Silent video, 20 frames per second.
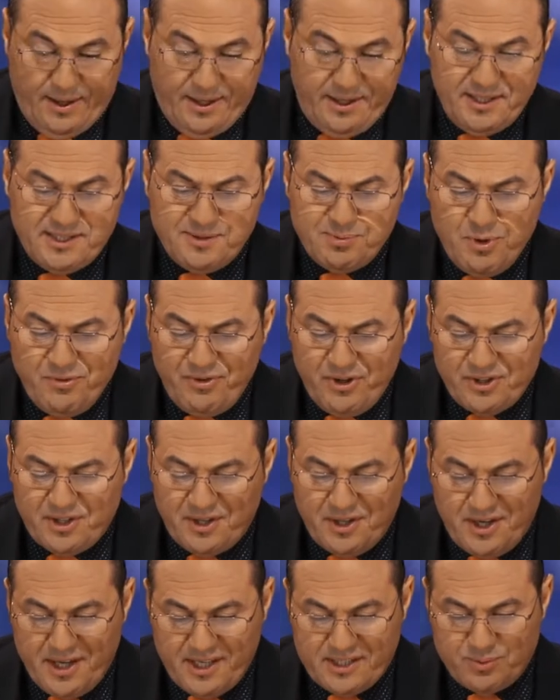All right, let's move on to
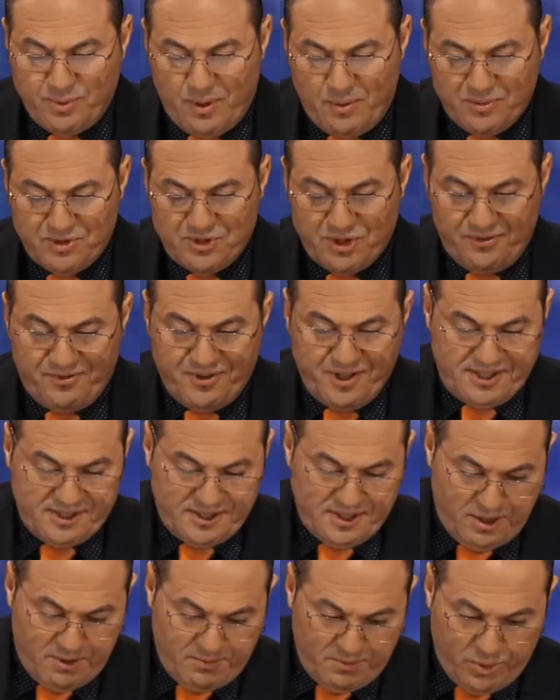the next one, which I think
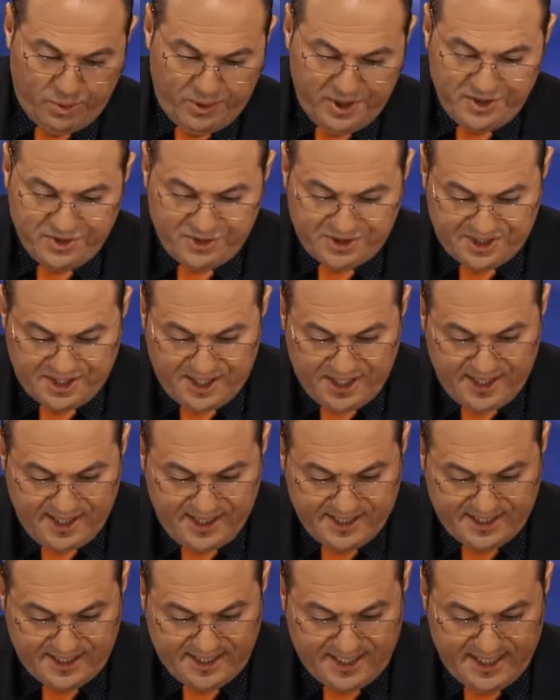is a lot more interesting.
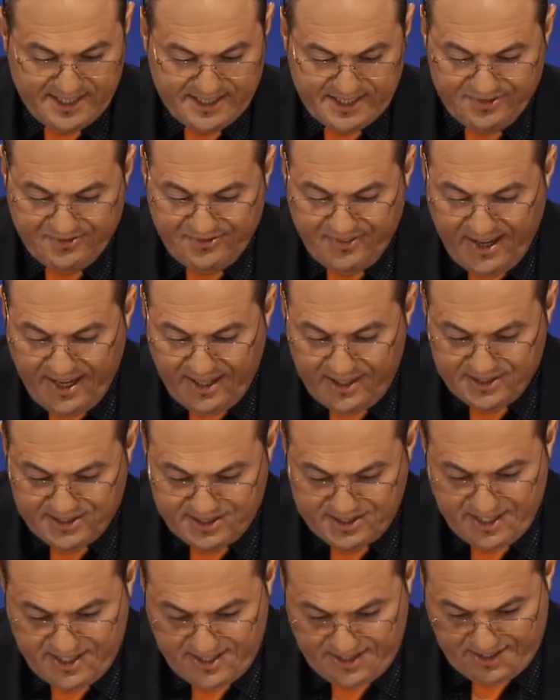It's a case of
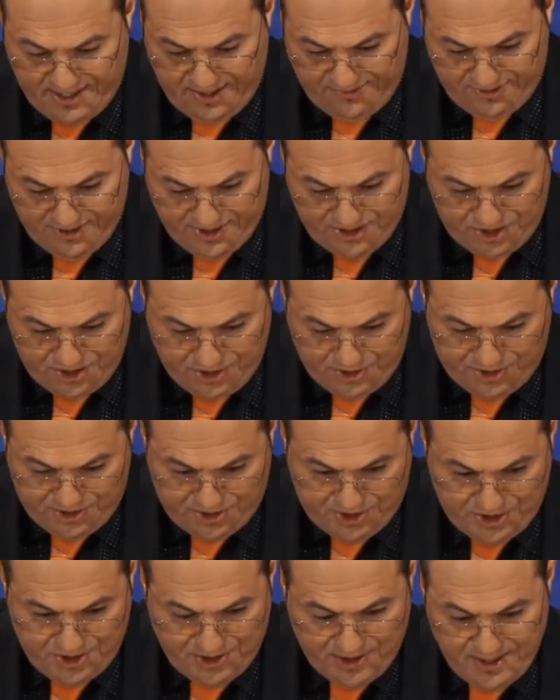Alice and the Catholic
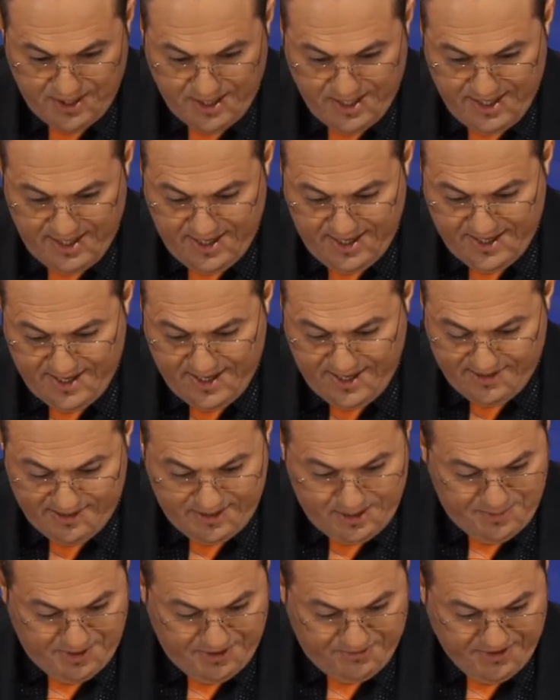Church. Now,
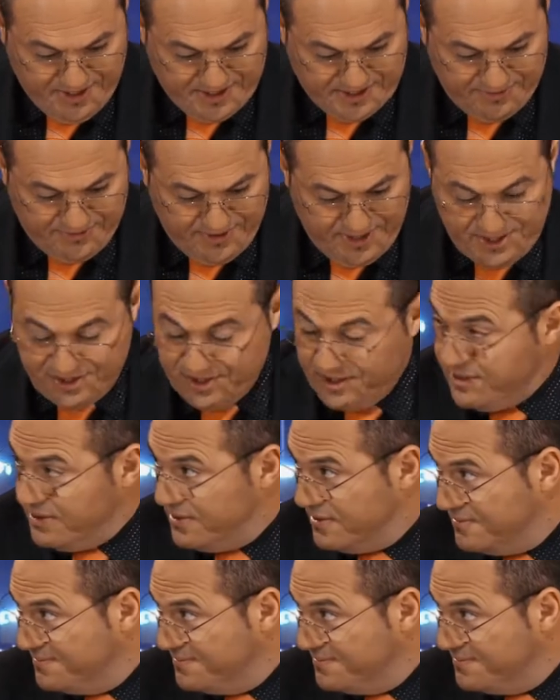give me the facts of that, John.